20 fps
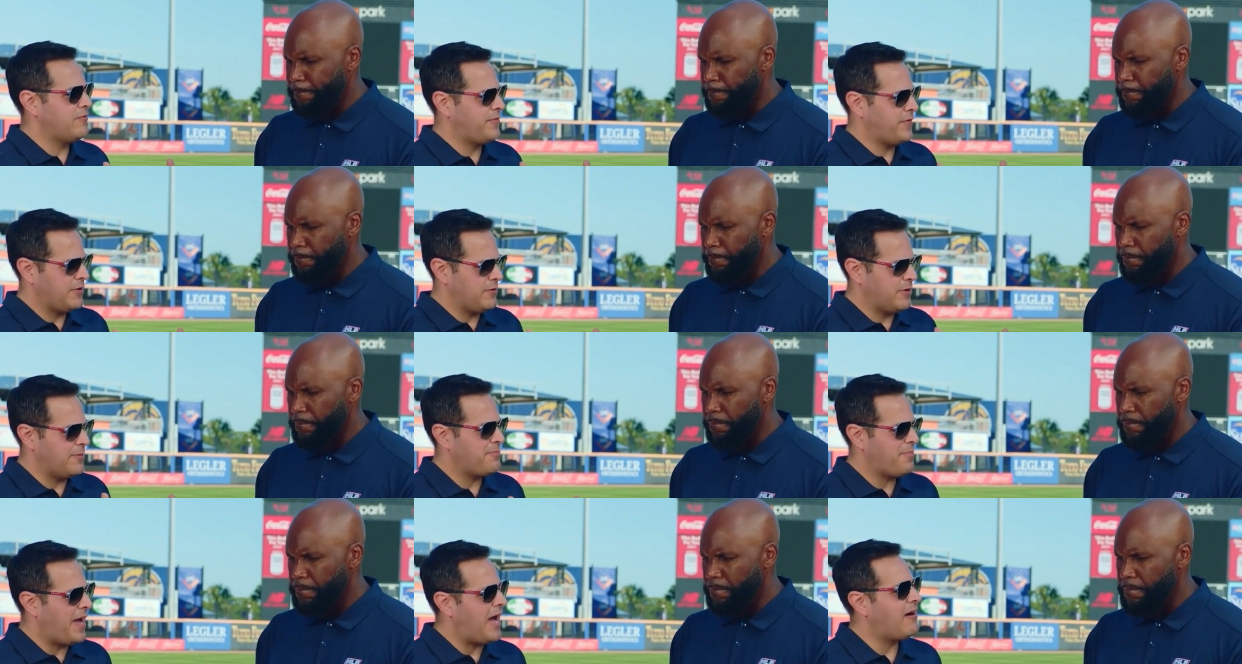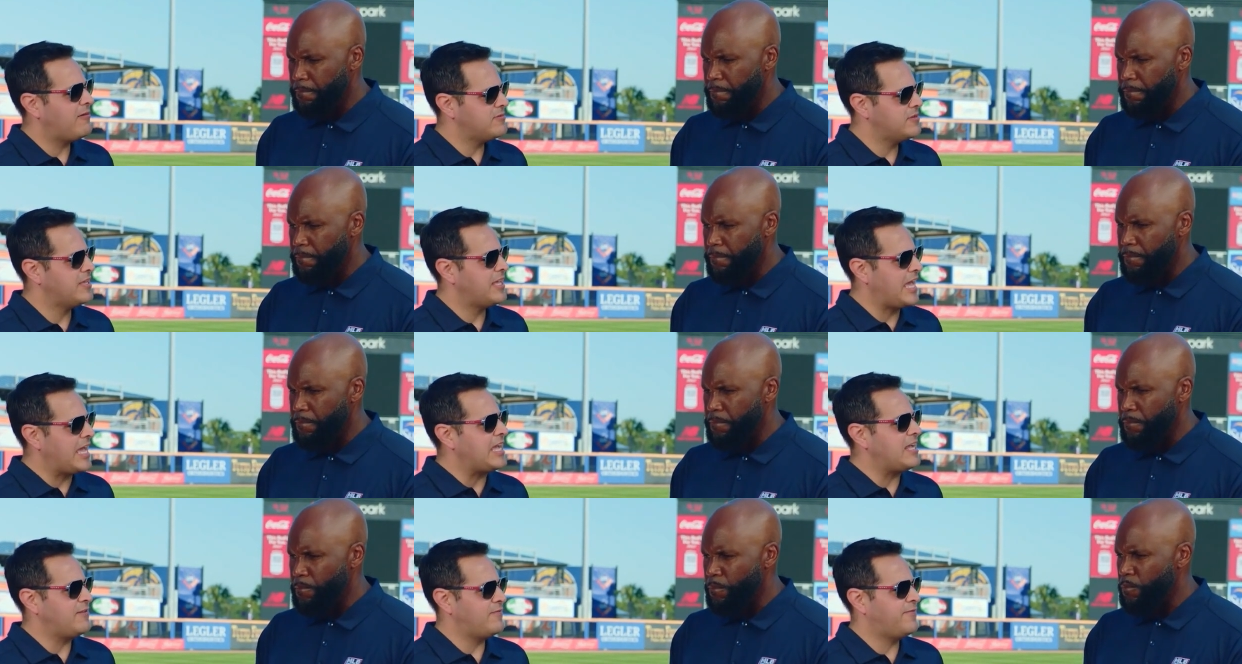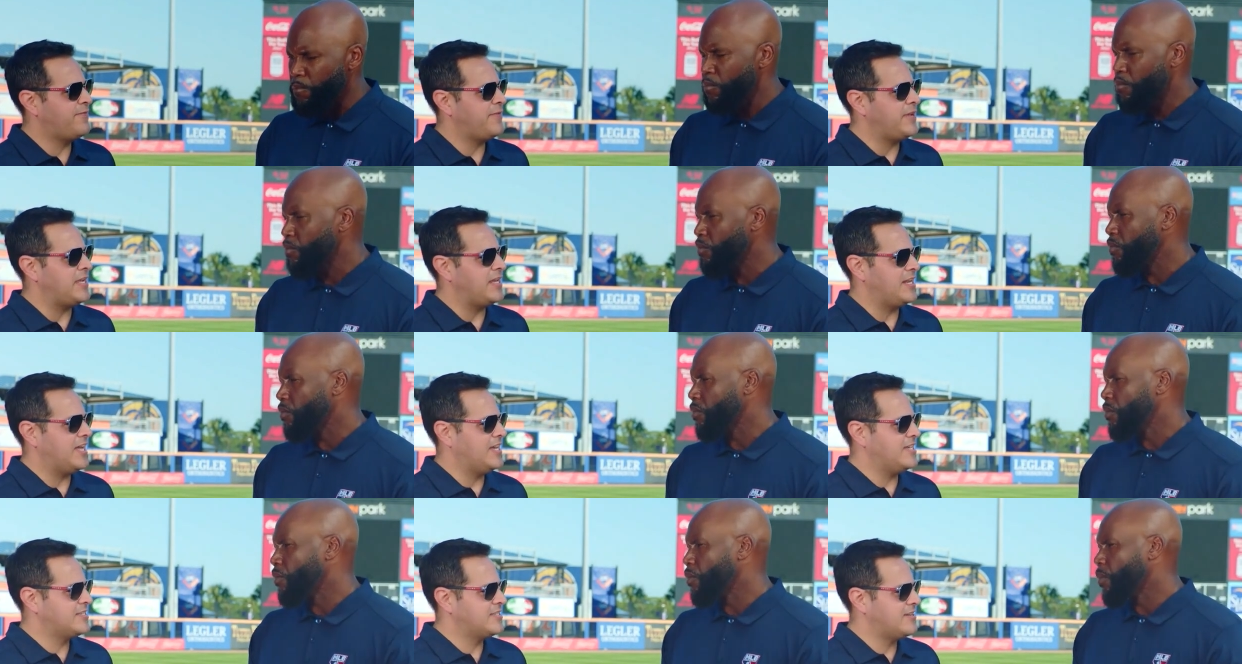Speaker 1: field, about eight feet.
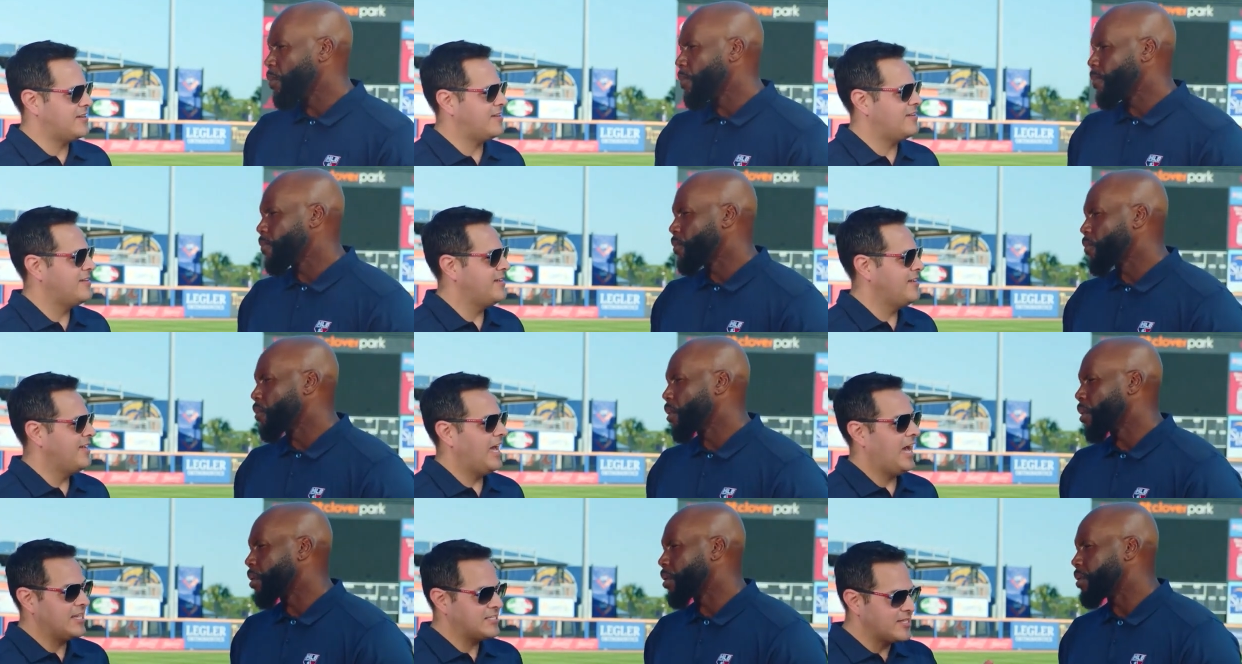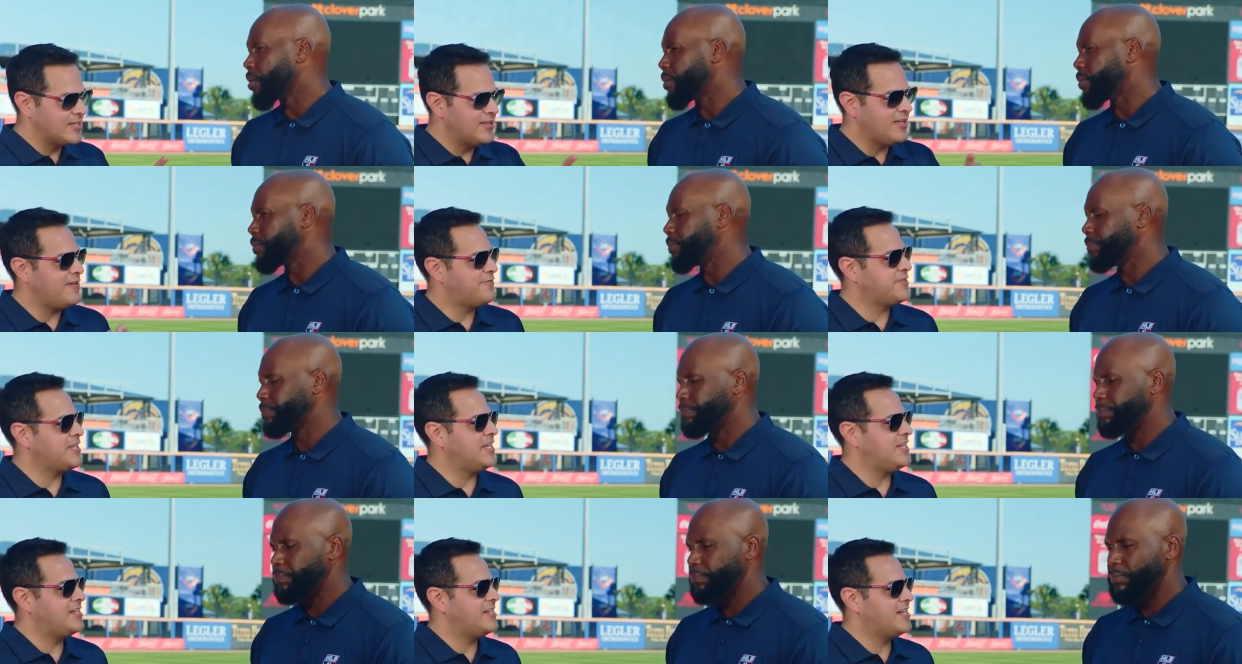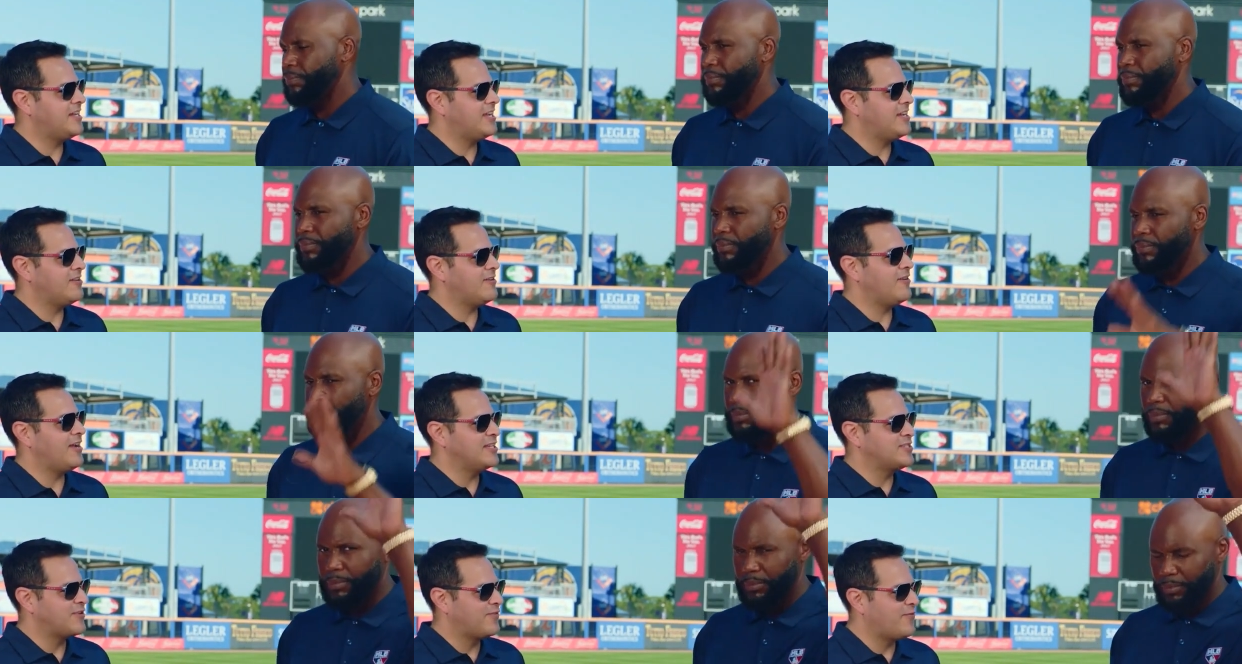As a as a left-handed hitter,
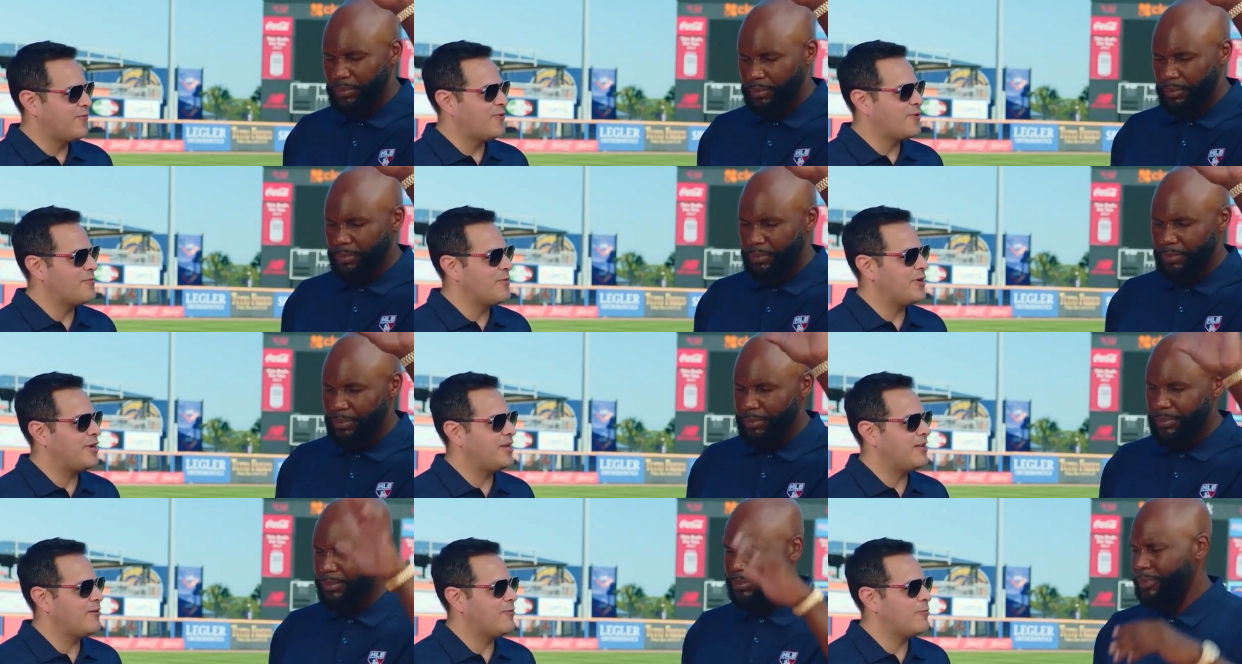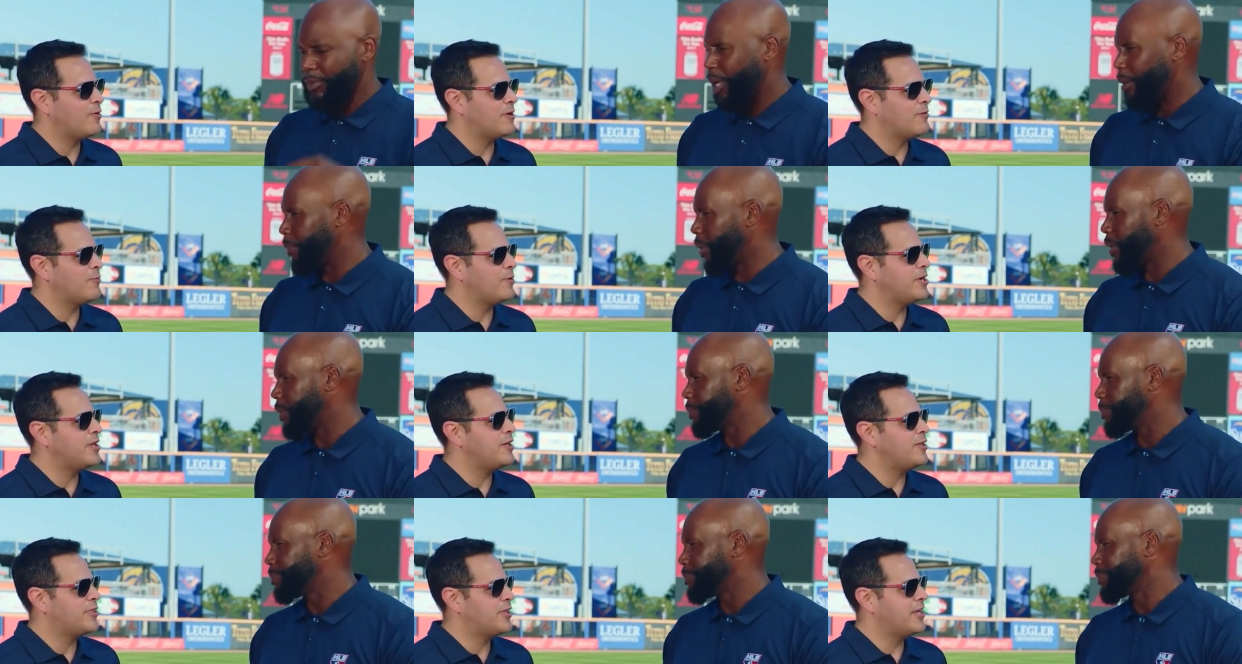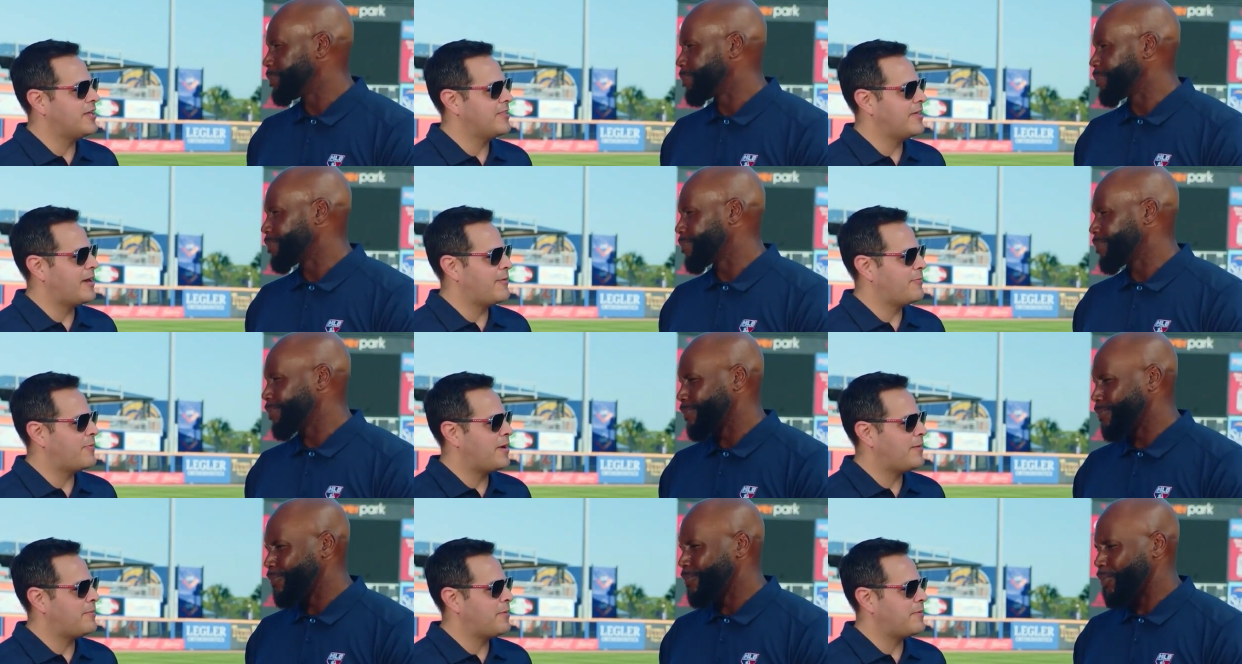as a former hitter, what, I mean, what do you think about
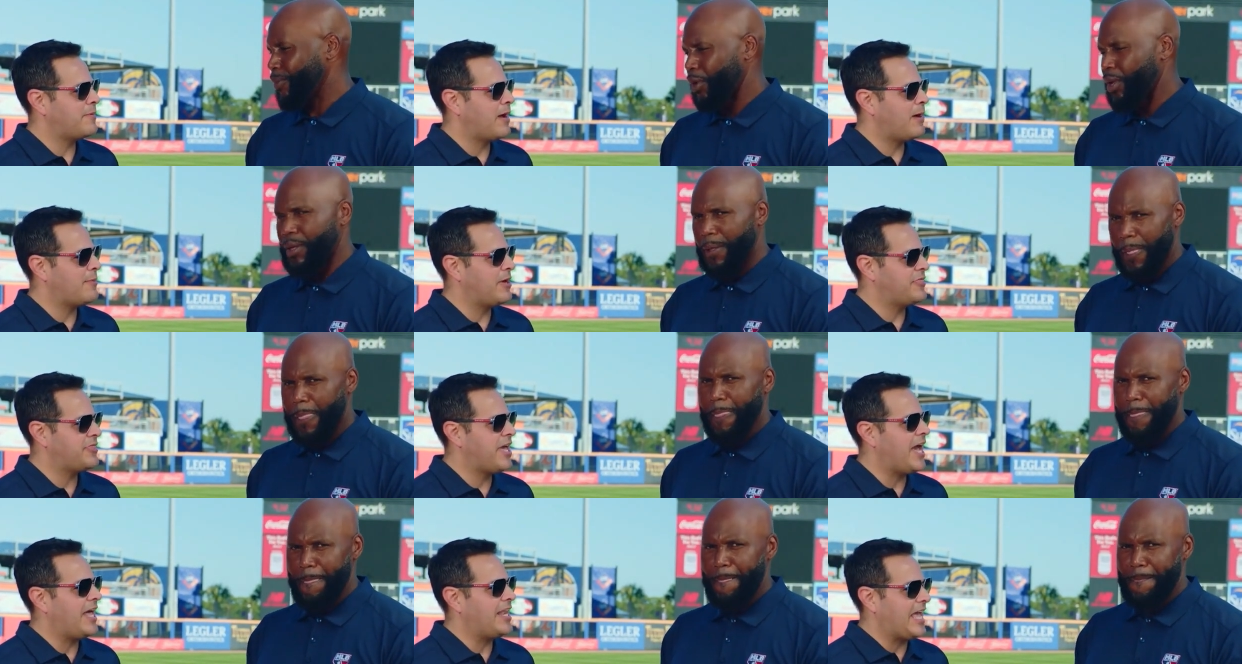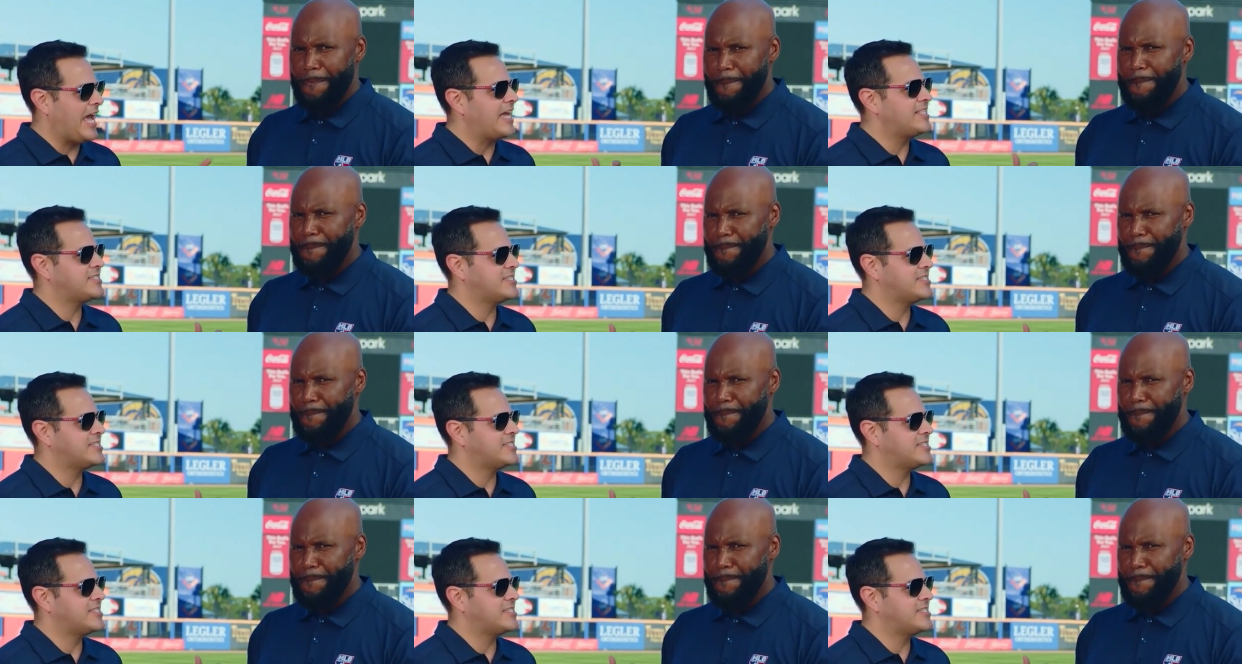that, about that at